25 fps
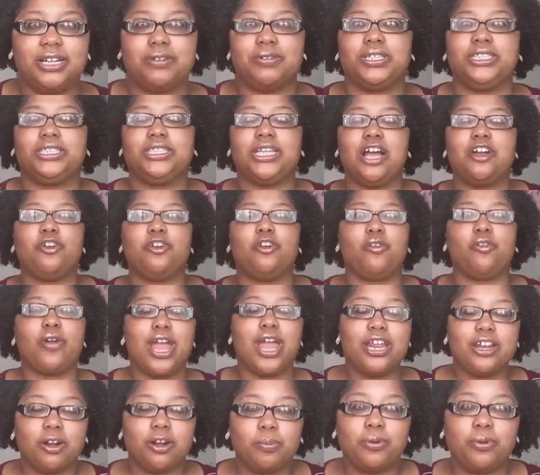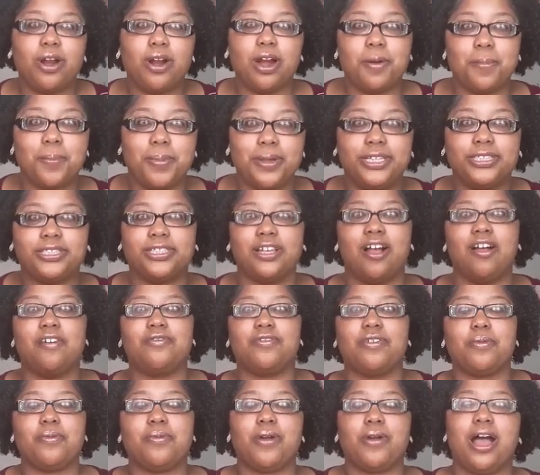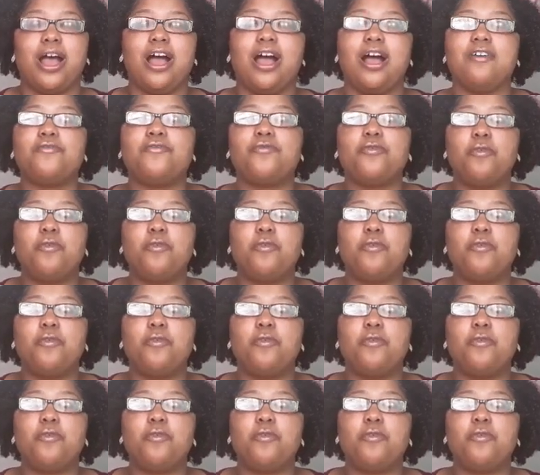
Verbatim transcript: There was a greater purpose of the uh,